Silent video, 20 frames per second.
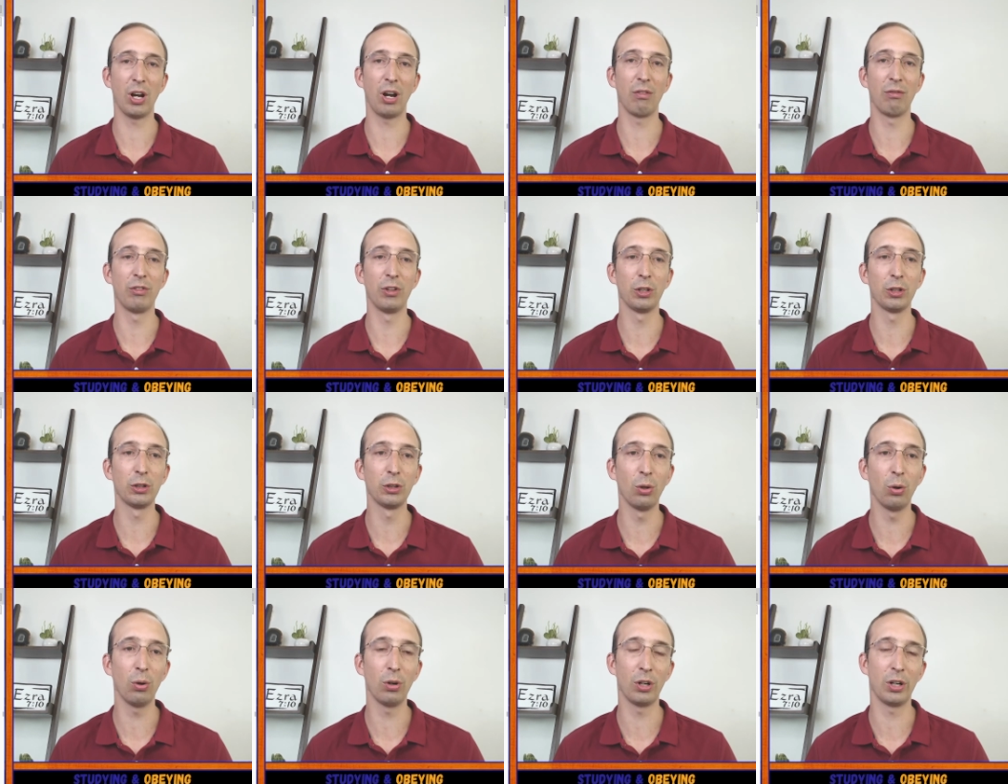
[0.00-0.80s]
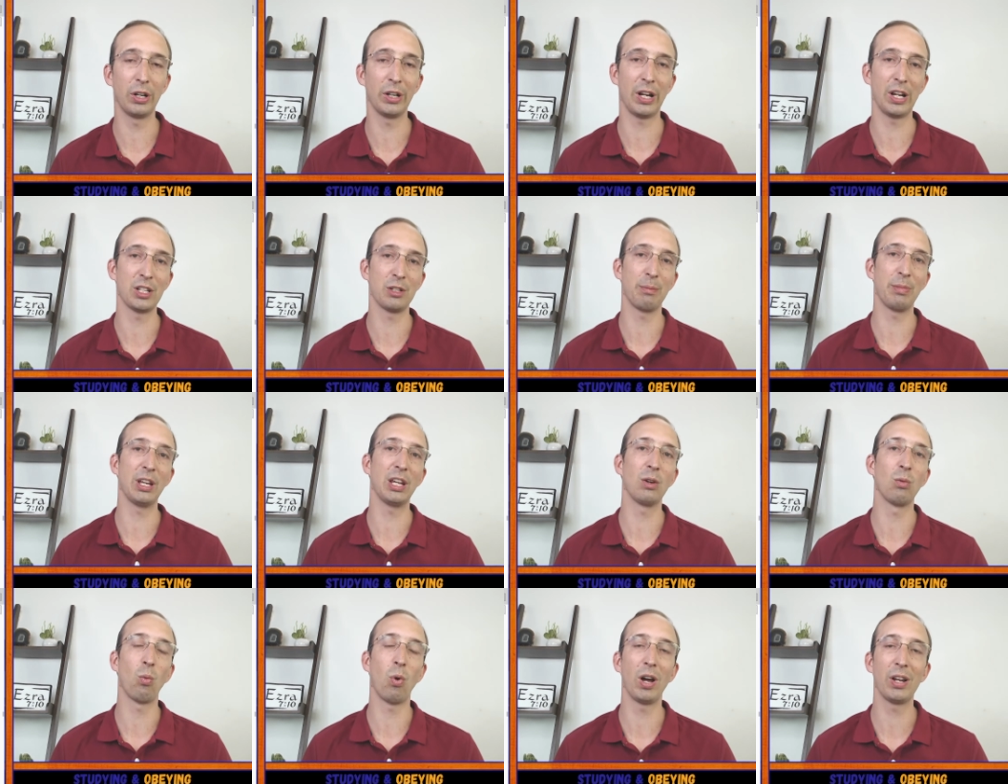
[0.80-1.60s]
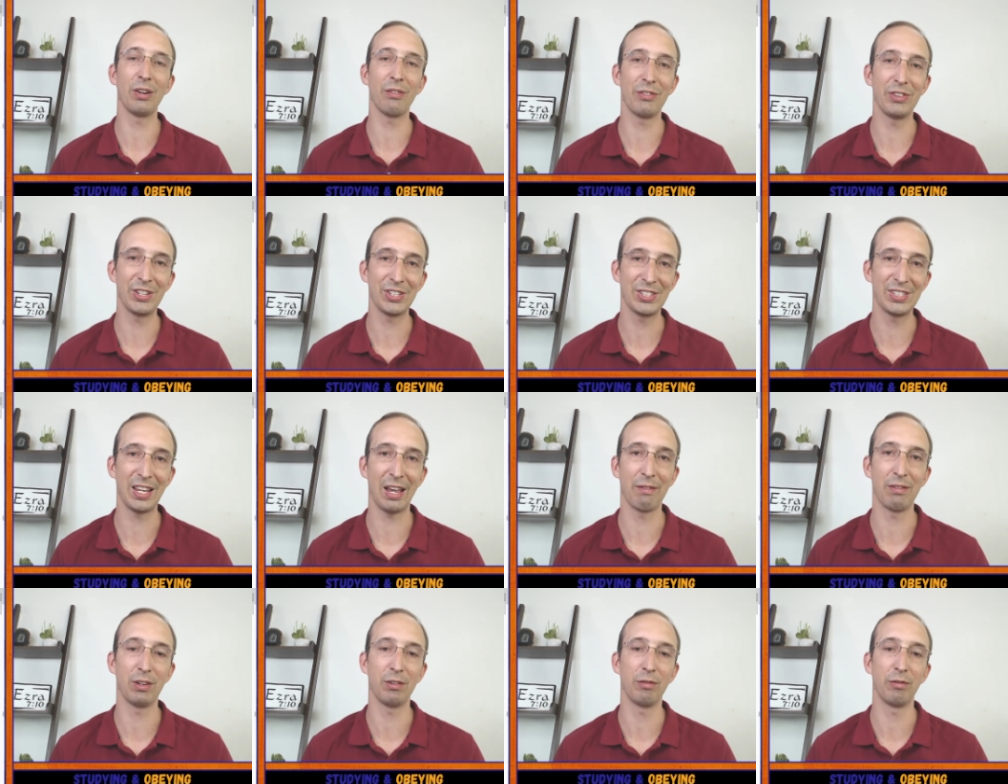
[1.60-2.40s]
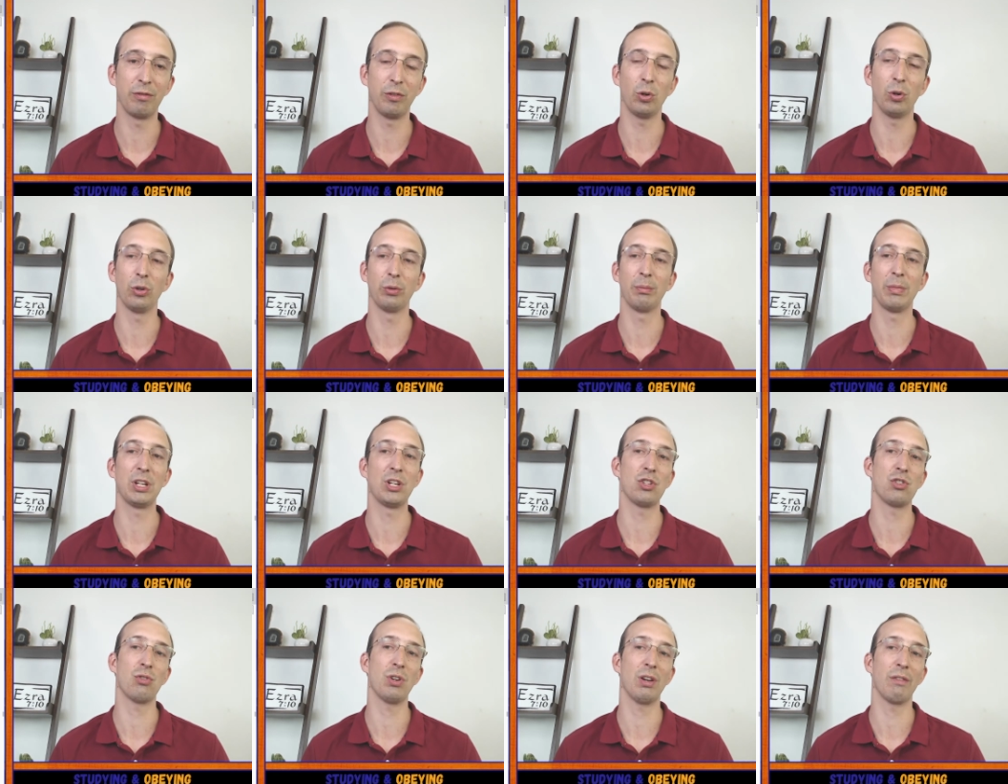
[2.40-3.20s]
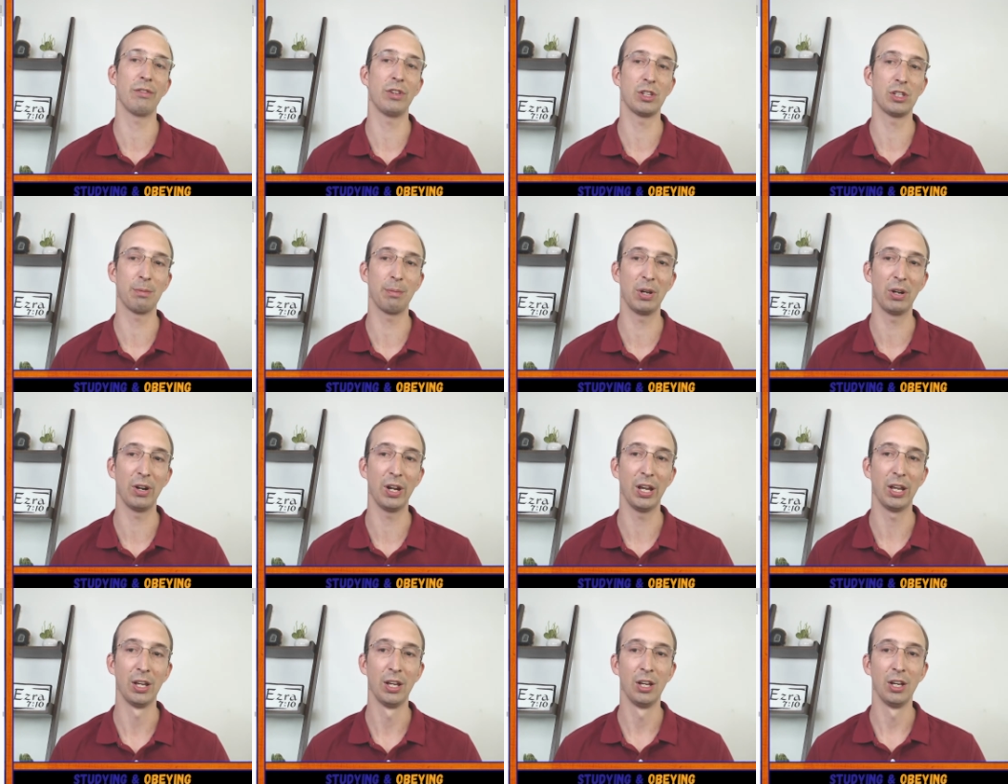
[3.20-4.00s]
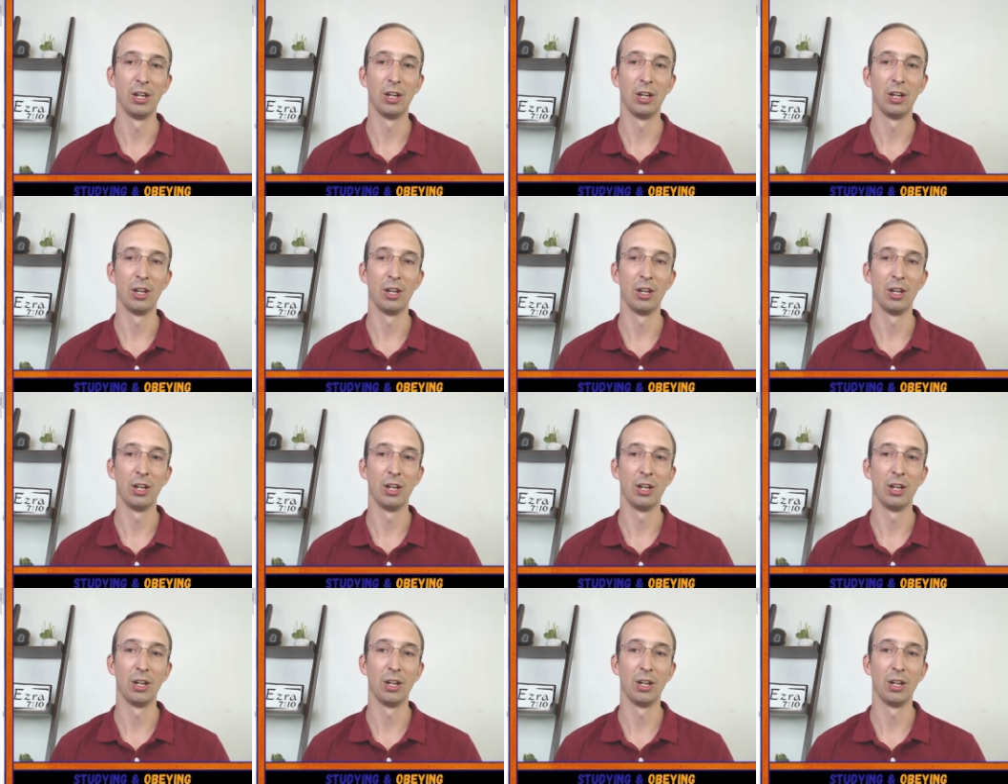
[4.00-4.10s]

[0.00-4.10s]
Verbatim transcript: of the Lord as being one of the sevenfold ministry of the spirit.